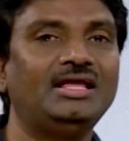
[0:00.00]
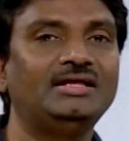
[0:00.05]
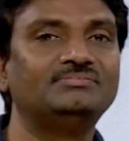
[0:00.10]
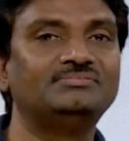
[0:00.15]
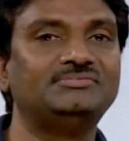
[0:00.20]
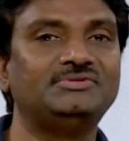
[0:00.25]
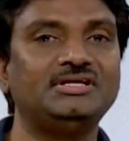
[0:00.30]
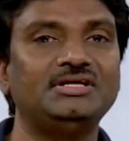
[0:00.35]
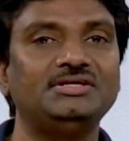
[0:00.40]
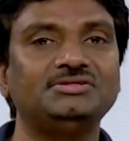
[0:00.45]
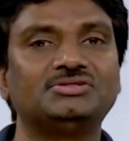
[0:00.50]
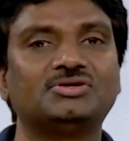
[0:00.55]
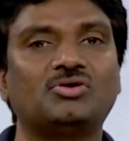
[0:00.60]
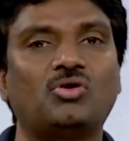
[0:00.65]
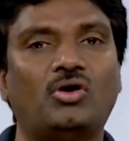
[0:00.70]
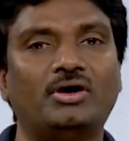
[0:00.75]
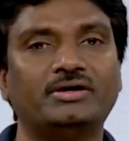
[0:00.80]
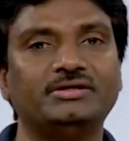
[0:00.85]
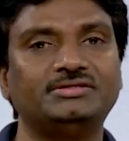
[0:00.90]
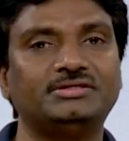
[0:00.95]
these
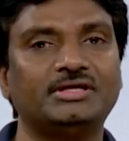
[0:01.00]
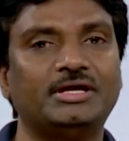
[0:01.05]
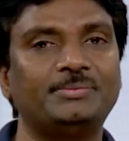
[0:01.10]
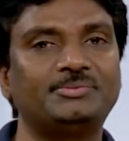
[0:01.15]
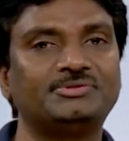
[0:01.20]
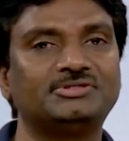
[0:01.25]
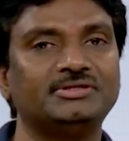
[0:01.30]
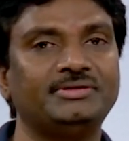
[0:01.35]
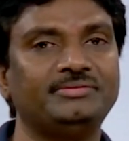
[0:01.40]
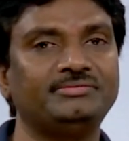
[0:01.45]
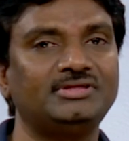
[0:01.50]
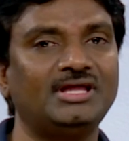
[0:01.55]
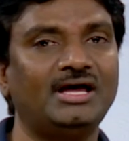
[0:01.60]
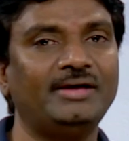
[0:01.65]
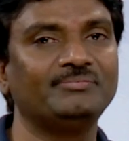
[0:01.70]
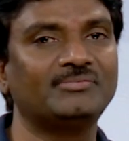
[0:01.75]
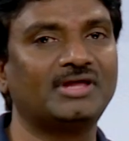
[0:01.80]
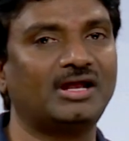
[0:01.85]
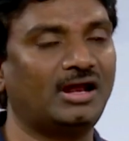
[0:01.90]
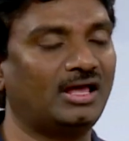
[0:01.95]
concepts in
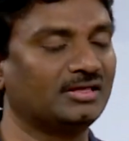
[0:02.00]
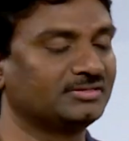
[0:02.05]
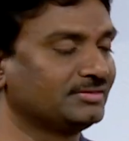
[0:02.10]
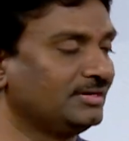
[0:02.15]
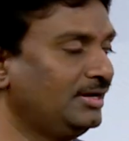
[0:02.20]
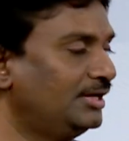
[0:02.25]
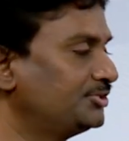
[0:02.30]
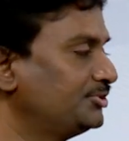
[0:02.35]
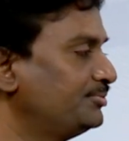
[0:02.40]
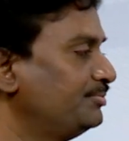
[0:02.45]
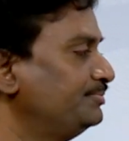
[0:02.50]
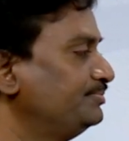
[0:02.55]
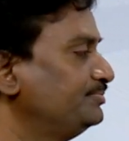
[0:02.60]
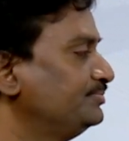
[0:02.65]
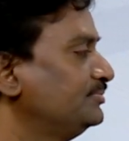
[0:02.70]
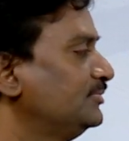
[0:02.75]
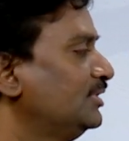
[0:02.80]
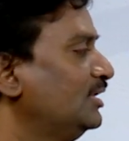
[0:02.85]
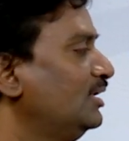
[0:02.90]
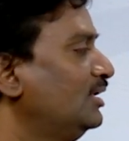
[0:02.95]
the last class.
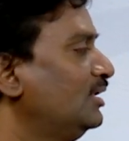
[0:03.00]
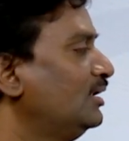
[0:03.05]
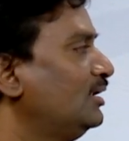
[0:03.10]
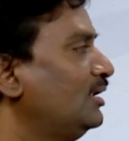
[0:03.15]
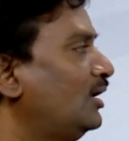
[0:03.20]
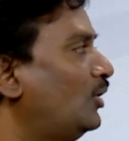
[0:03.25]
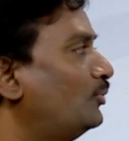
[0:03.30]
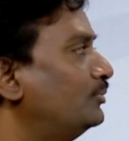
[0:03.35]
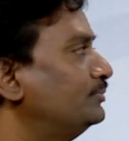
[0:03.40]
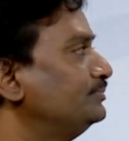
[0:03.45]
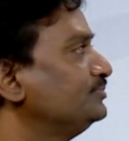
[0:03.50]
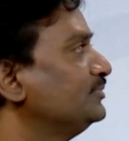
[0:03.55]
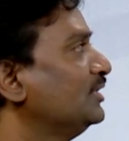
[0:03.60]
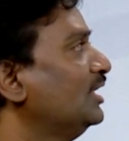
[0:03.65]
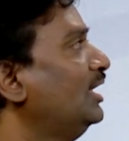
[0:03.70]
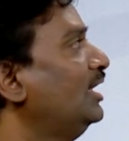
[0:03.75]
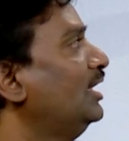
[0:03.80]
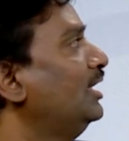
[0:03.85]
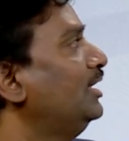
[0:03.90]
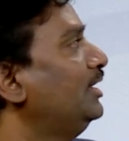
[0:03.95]
Now,
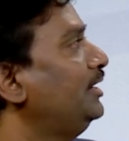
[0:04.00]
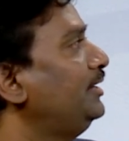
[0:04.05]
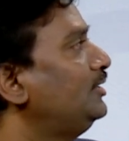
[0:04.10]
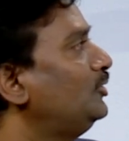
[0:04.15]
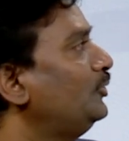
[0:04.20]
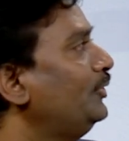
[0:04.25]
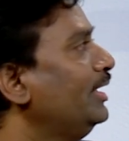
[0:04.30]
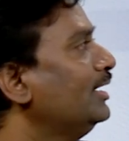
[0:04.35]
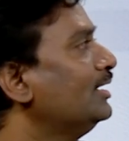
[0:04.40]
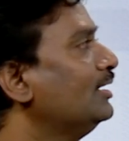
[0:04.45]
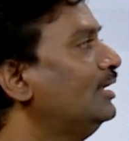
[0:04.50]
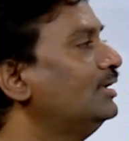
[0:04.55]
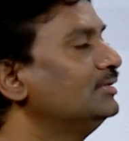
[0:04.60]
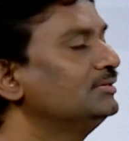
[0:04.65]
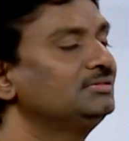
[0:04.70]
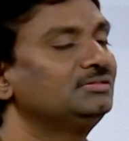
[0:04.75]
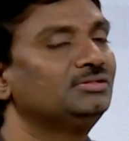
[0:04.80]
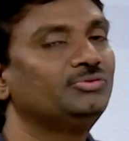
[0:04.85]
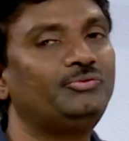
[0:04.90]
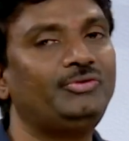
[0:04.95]
in today's
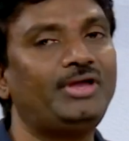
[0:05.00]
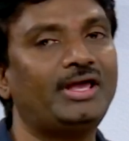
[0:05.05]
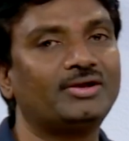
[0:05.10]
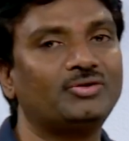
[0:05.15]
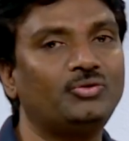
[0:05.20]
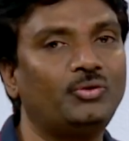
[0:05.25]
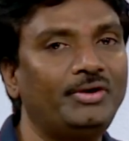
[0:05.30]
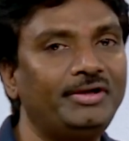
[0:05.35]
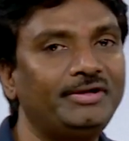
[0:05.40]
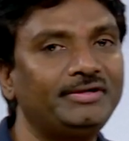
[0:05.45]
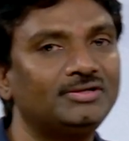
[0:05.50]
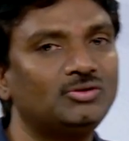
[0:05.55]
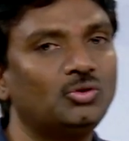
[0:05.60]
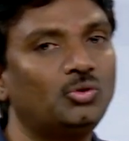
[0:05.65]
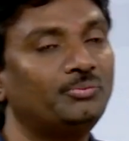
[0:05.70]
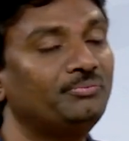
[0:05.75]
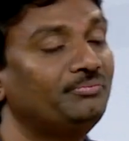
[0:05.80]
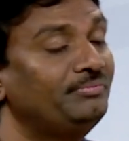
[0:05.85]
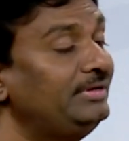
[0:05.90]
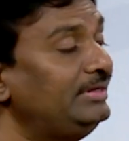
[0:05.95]
class, we are going
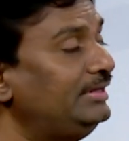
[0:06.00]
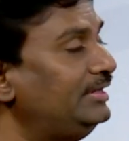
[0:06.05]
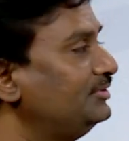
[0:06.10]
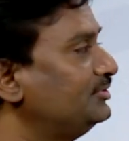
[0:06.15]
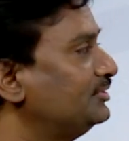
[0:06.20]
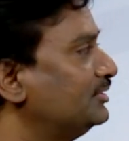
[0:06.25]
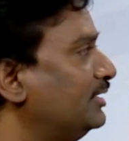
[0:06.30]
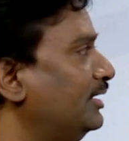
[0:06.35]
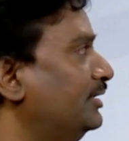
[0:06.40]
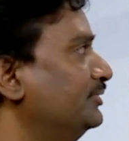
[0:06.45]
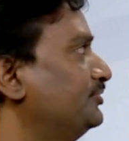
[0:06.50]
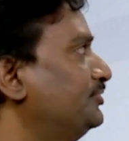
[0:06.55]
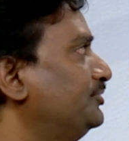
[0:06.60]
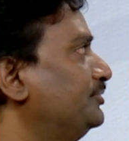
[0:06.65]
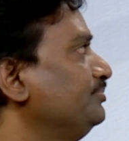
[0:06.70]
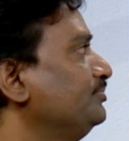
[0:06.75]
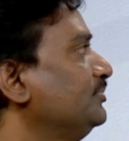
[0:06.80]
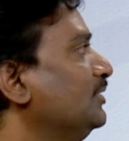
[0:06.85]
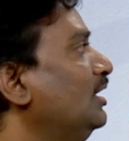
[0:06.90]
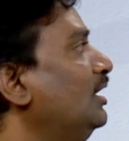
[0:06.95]
to
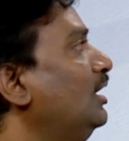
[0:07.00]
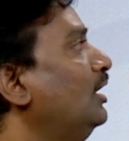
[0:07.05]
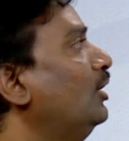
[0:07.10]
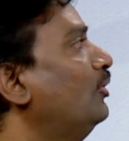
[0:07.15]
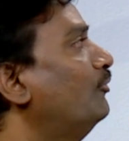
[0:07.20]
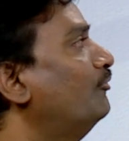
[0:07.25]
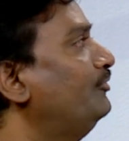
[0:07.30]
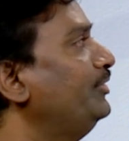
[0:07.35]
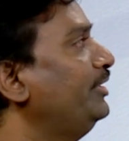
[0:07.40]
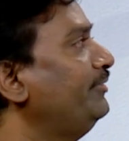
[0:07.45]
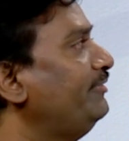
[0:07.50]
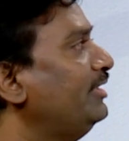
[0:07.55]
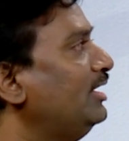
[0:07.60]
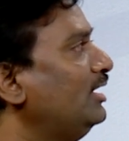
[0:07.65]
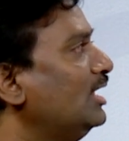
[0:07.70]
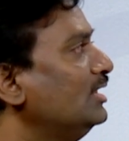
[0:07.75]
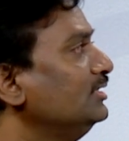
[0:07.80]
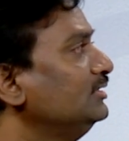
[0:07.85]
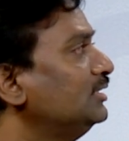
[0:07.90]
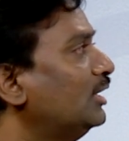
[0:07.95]
discuss. We will
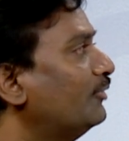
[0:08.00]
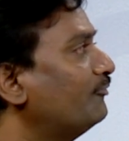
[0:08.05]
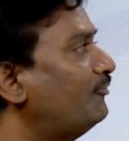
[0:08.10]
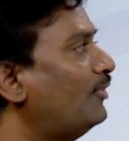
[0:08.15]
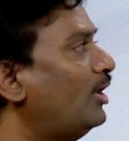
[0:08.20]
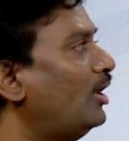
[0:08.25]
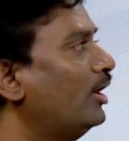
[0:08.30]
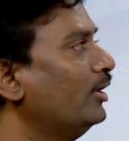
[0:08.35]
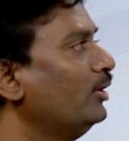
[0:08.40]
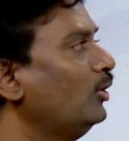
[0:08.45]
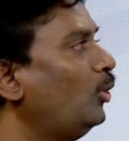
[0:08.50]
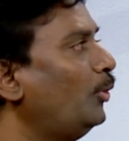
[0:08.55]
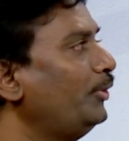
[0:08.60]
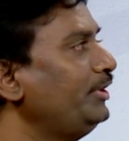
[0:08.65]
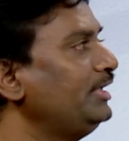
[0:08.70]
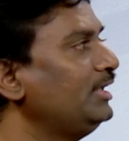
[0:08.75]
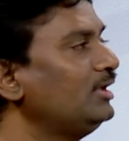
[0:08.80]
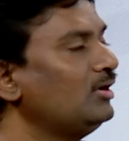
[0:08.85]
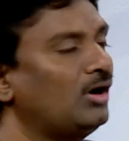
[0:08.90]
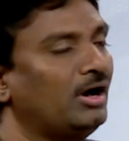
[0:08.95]
learn the
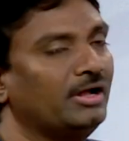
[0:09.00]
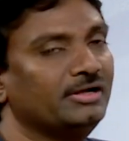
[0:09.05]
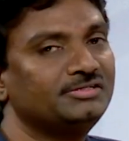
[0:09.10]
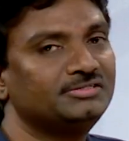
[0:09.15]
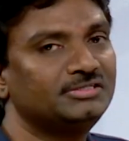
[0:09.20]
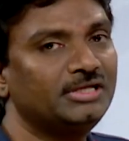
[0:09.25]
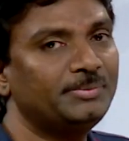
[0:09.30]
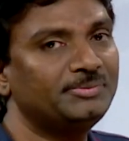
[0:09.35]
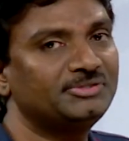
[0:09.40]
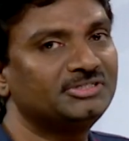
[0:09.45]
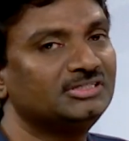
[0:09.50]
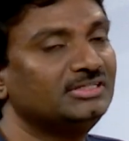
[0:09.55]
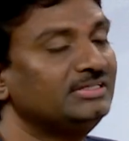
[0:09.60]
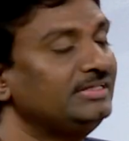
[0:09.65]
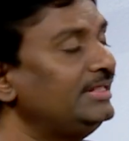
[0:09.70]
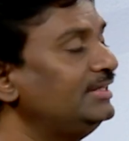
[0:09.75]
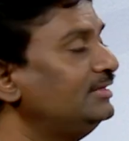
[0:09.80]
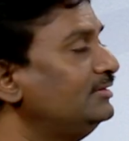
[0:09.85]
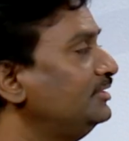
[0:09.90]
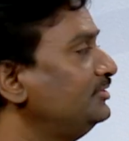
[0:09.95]
following concepts
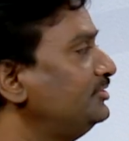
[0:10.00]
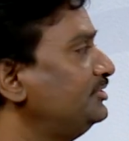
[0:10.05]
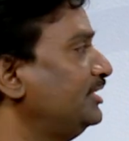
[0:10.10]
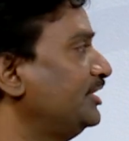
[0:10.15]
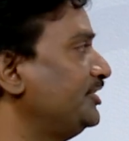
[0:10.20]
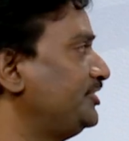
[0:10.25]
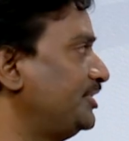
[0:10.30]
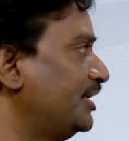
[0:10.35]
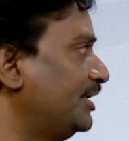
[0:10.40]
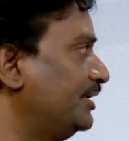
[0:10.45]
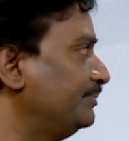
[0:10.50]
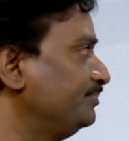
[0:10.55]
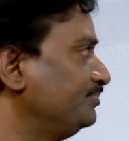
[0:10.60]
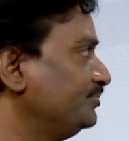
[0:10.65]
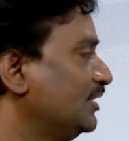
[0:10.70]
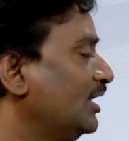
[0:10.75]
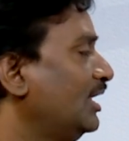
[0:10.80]
in this session.